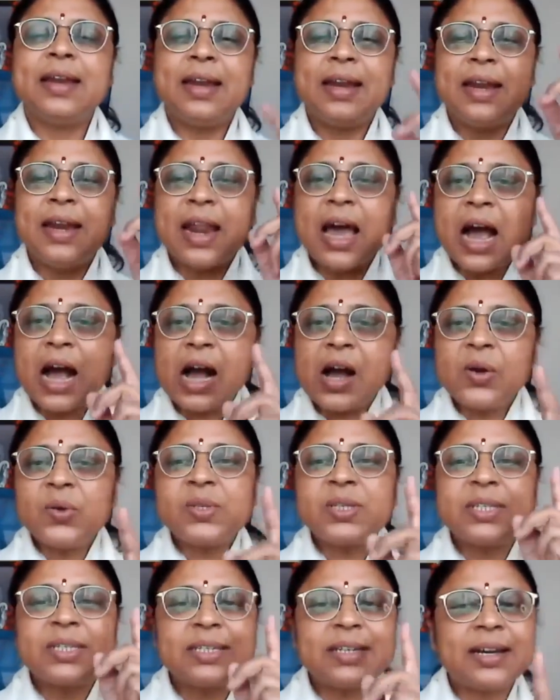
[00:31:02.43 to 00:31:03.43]
now
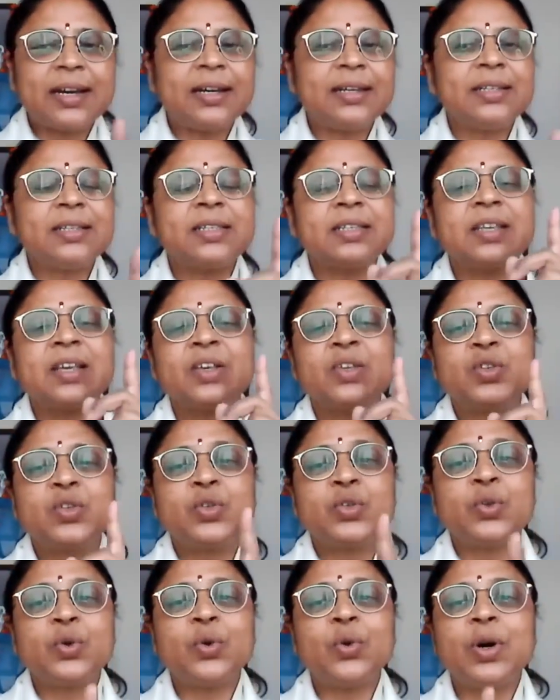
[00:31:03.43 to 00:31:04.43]
starts
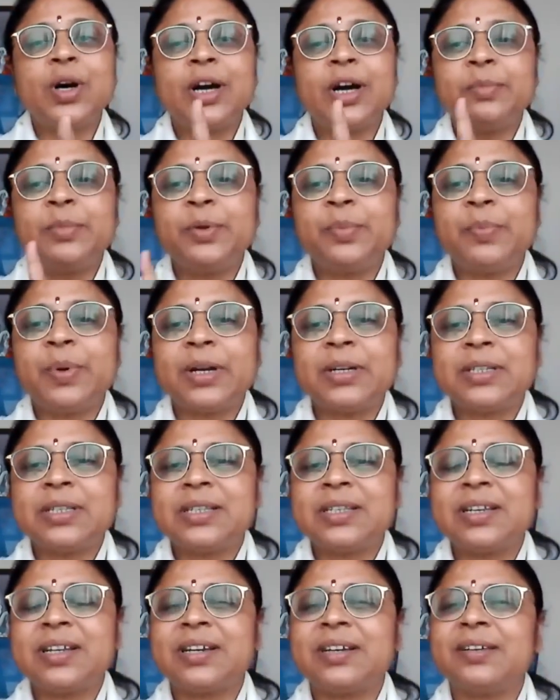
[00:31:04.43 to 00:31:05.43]
Soham
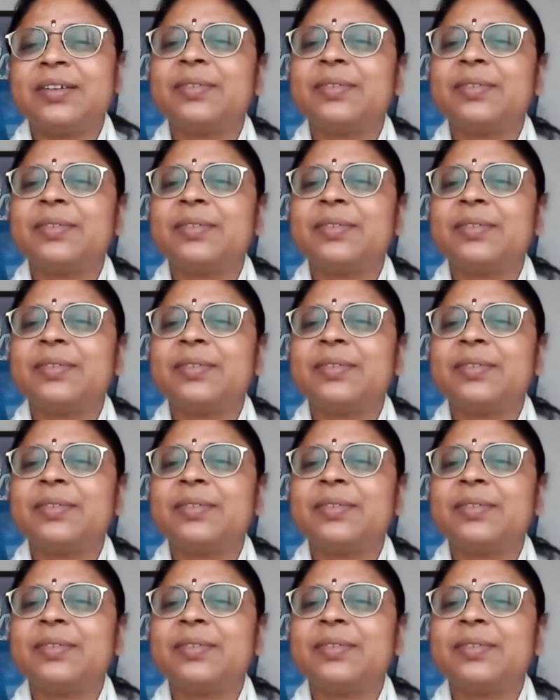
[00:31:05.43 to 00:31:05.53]
upasana.